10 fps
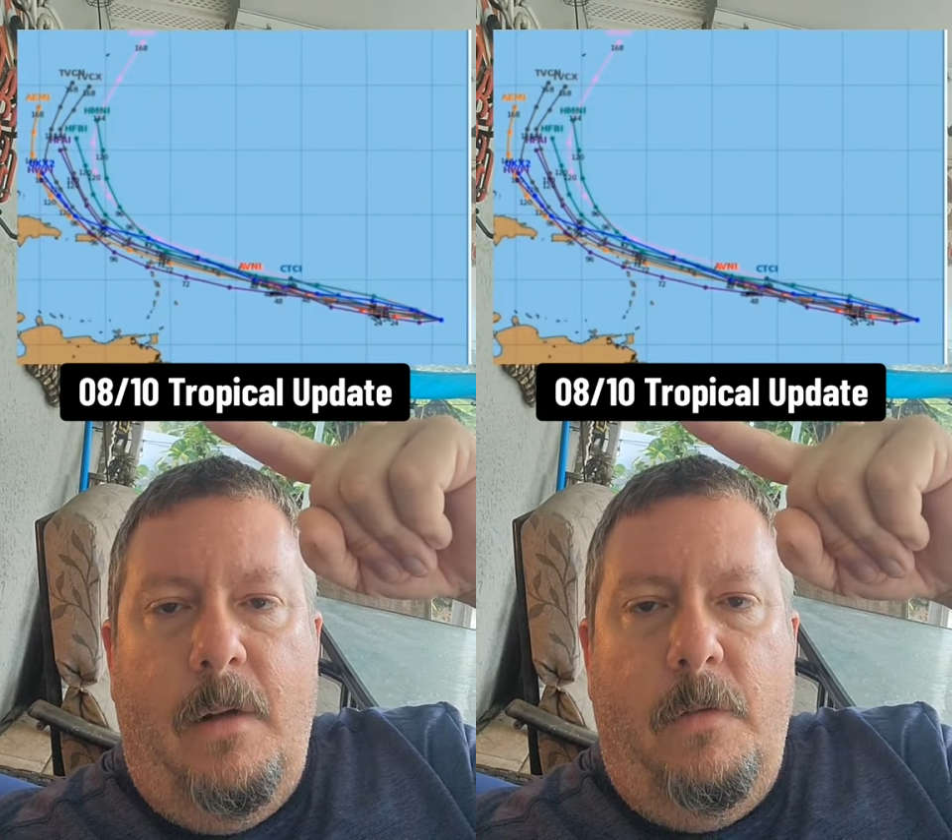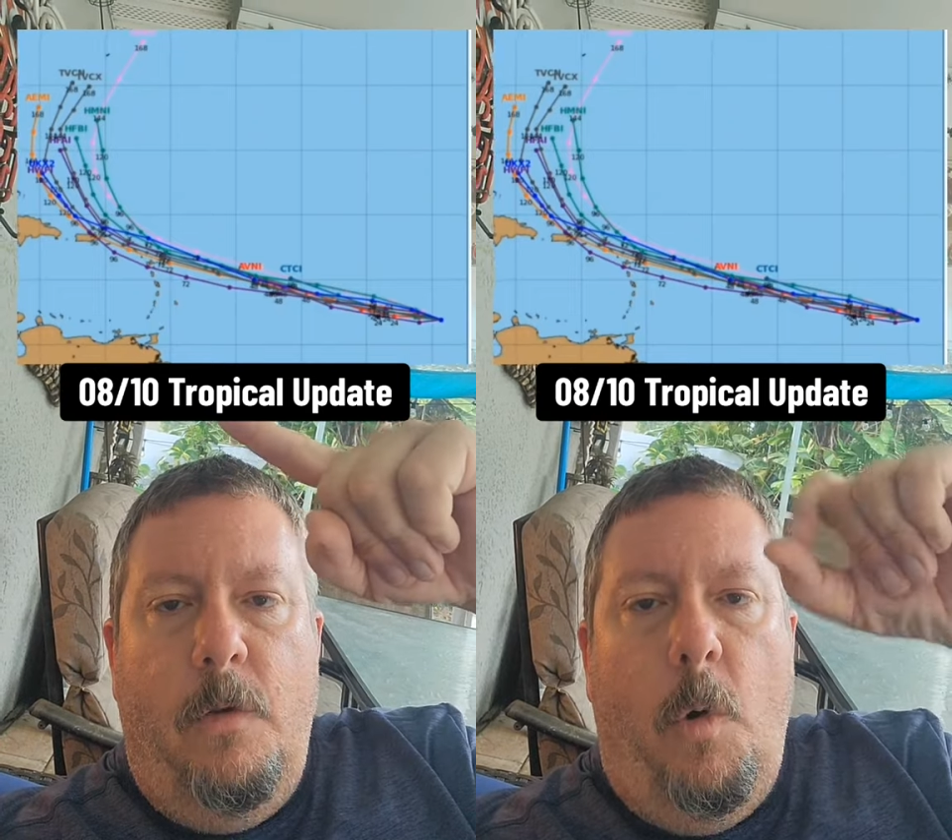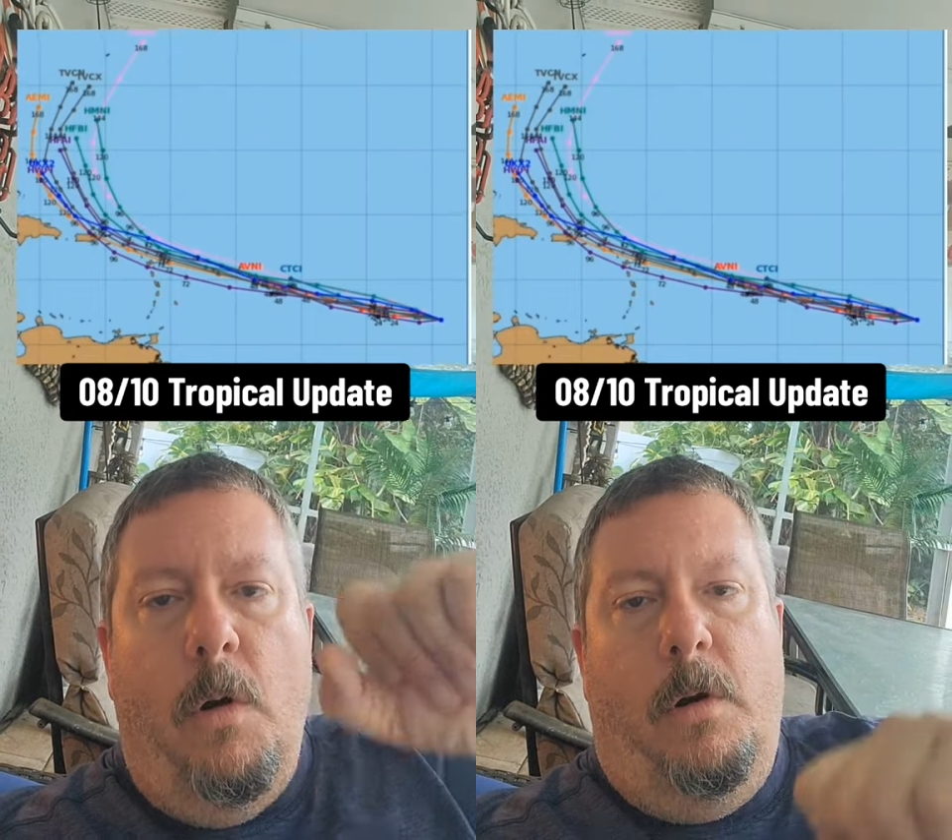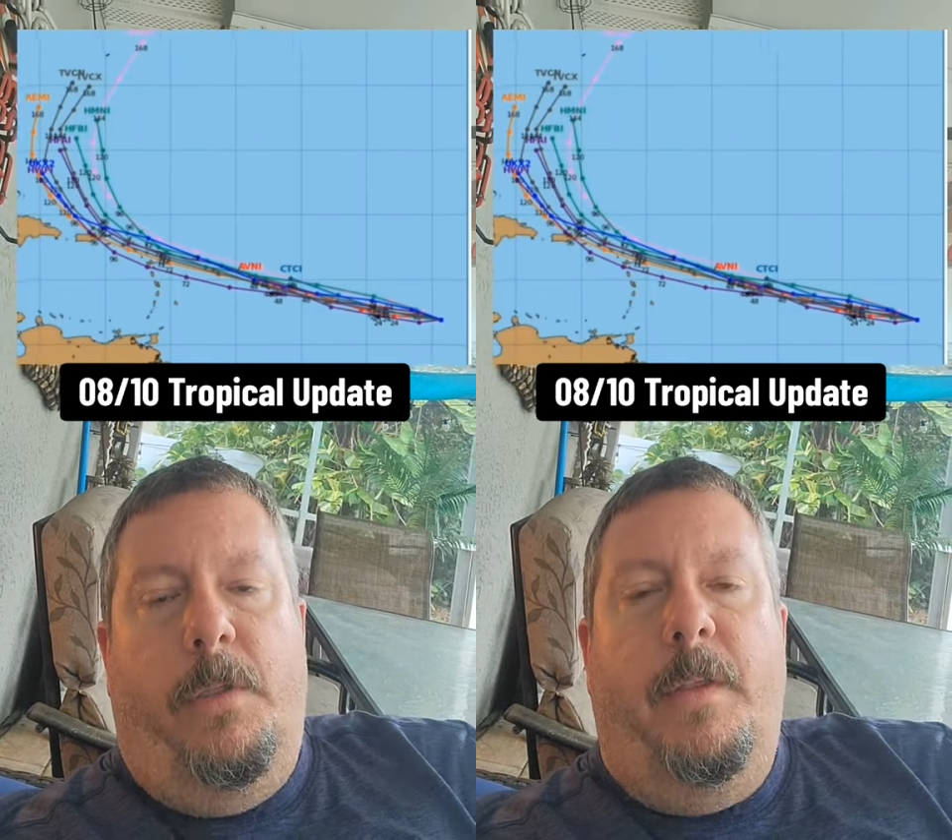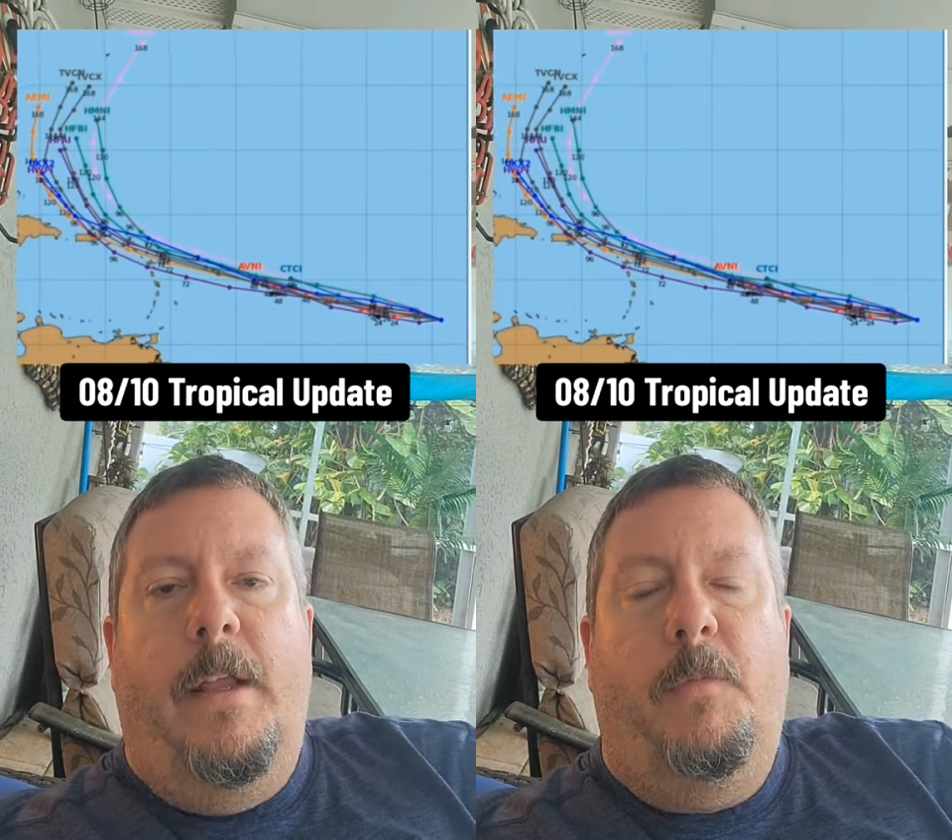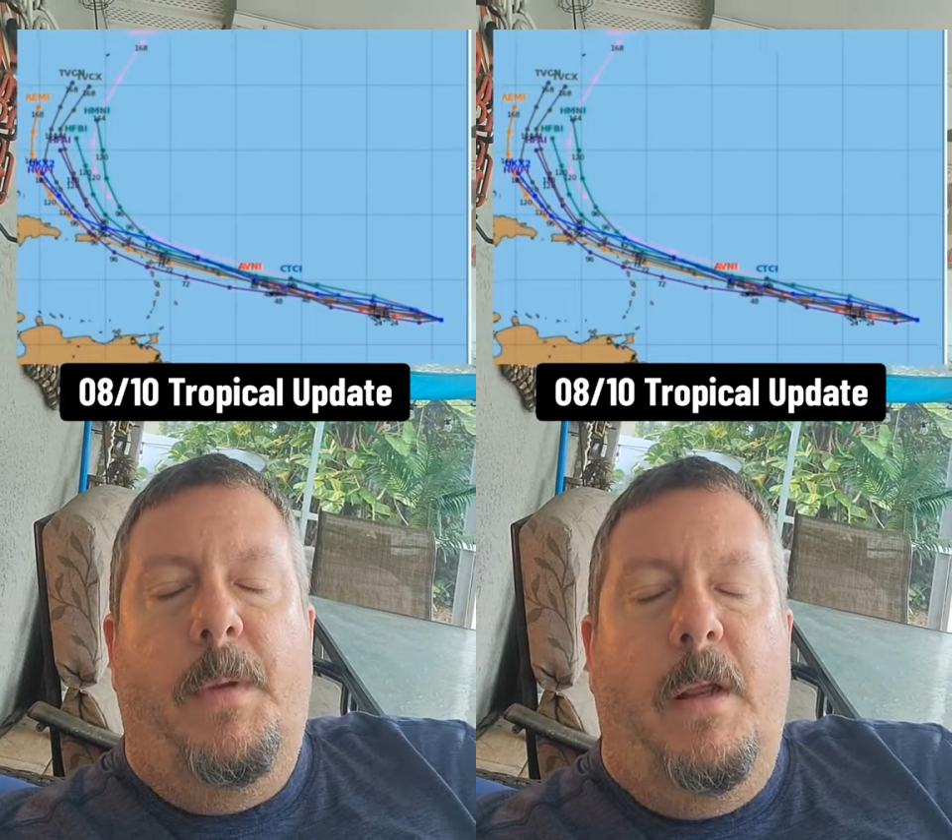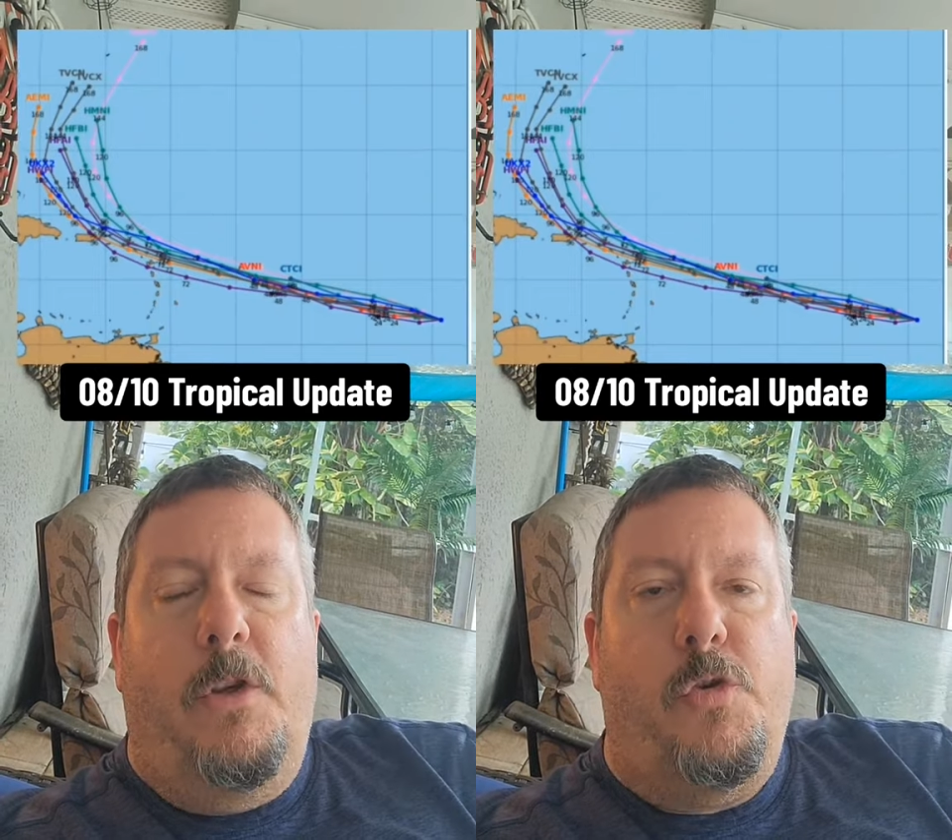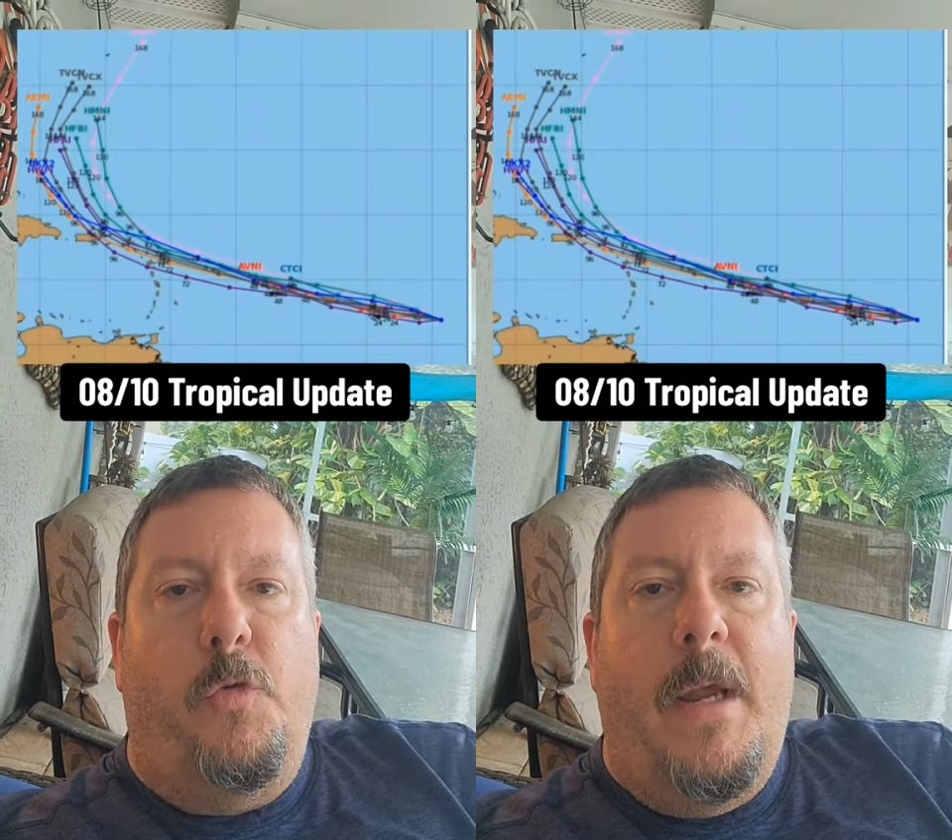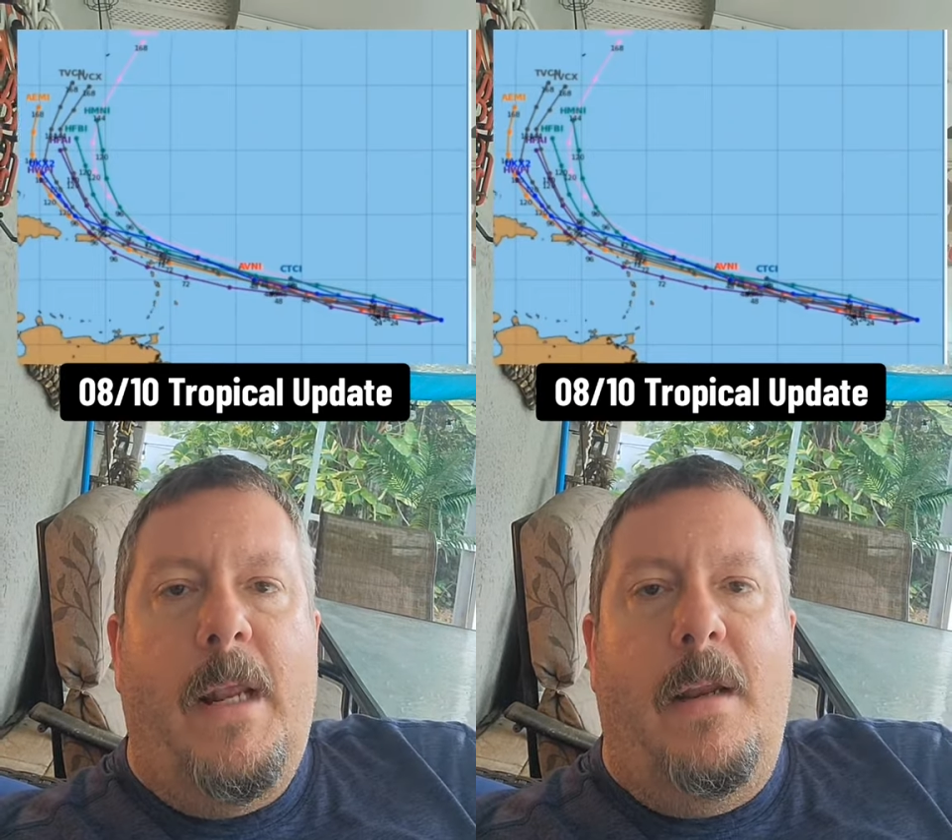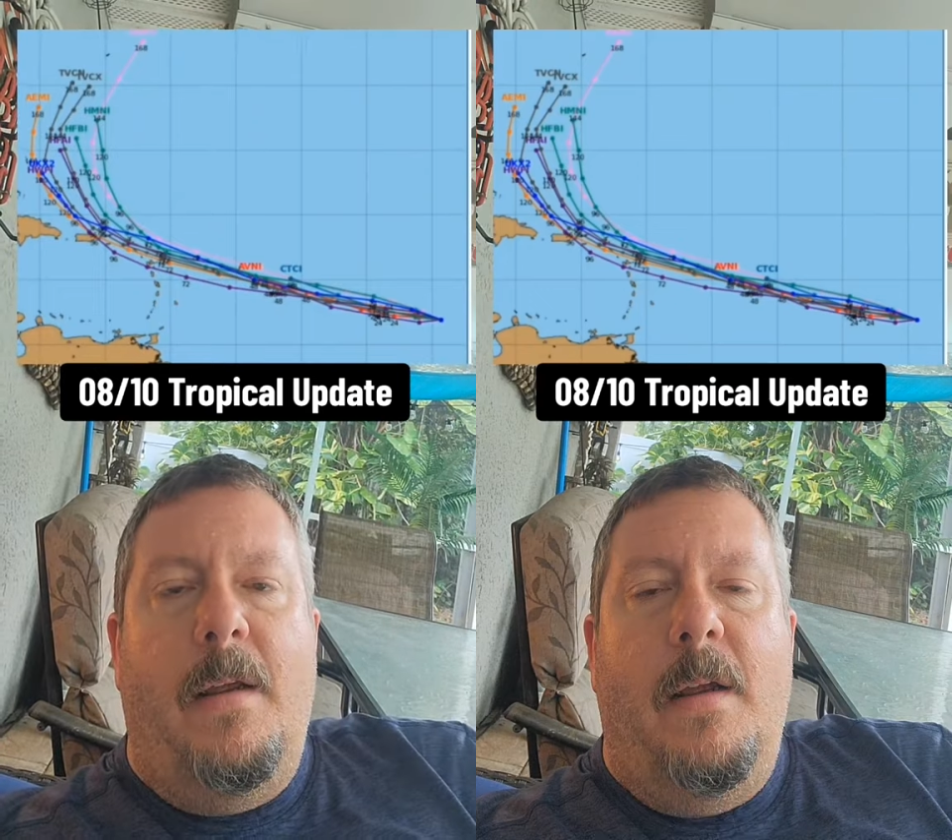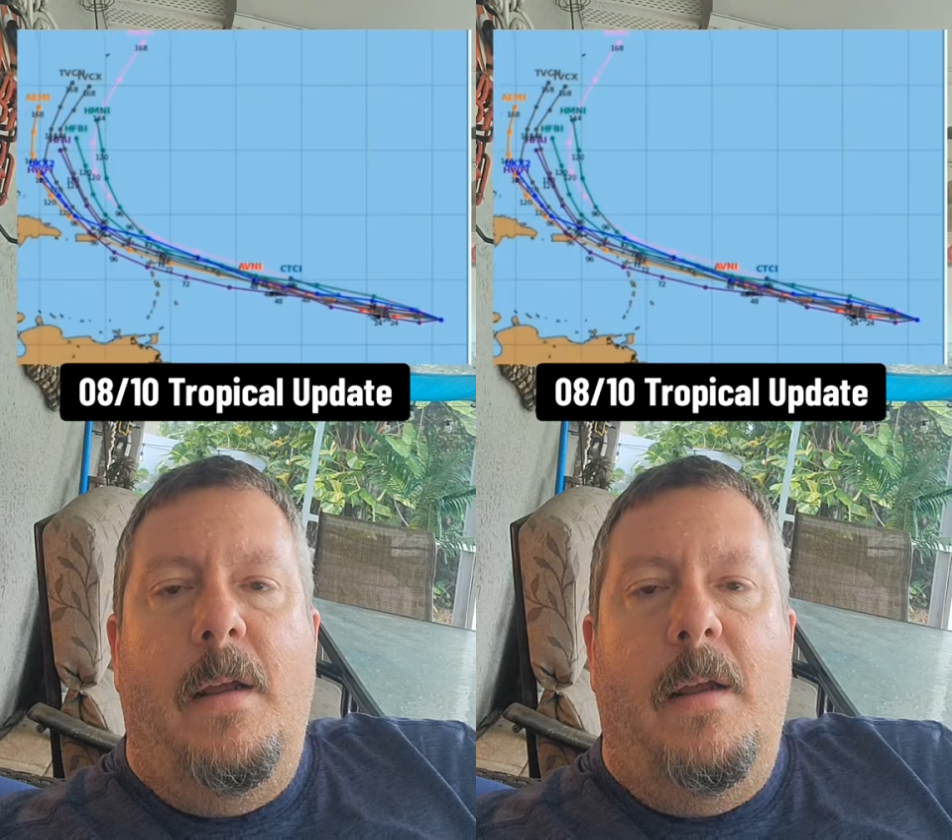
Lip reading: north. That's been a trend.